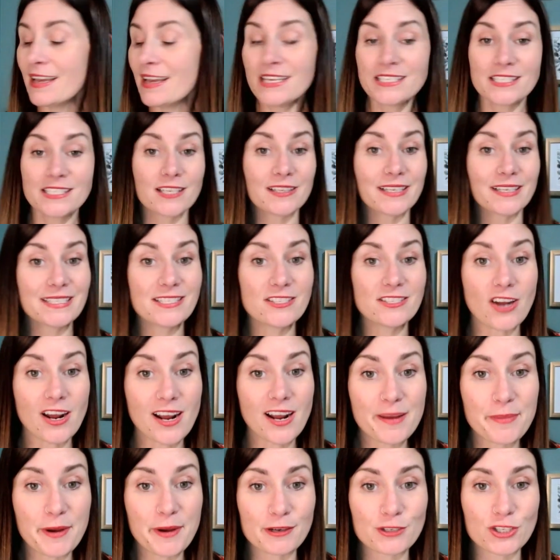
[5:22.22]
So let's
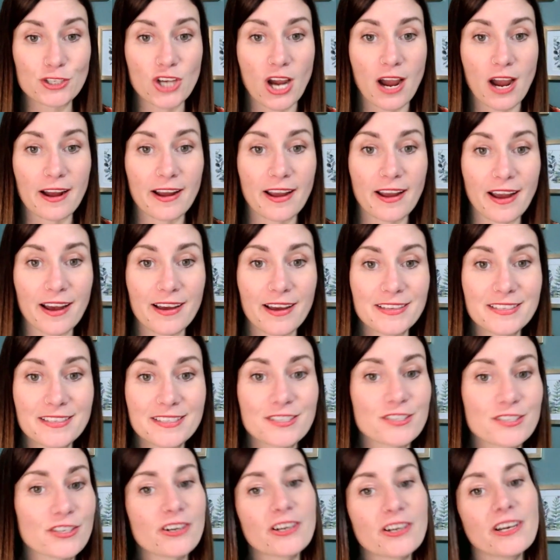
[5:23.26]
talk about chaga.
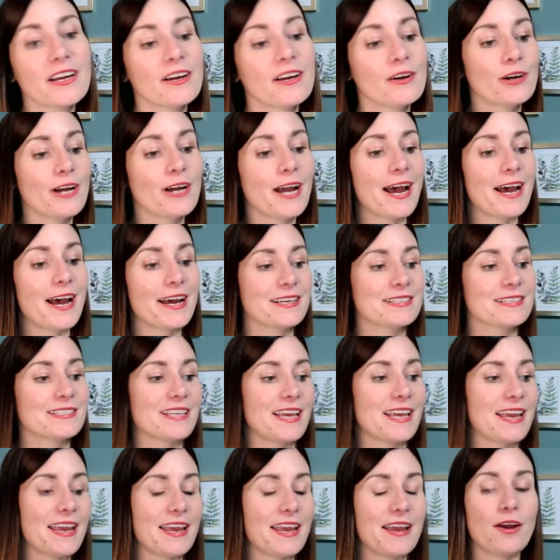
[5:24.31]
Suro has
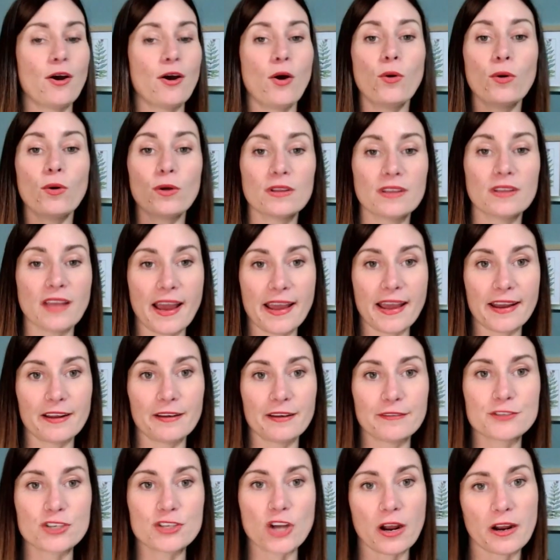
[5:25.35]
a whole line
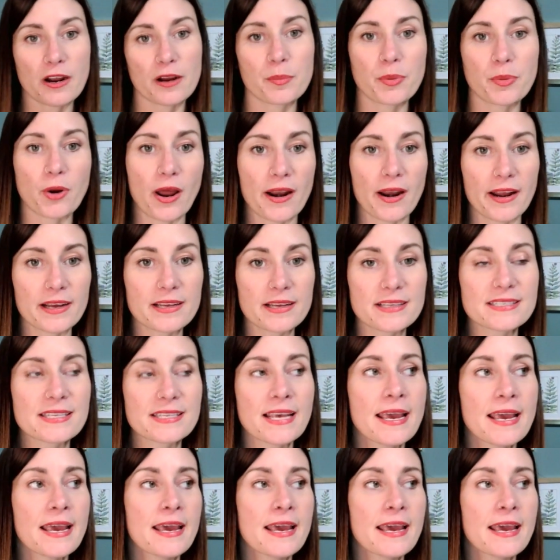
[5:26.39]
of chaga products.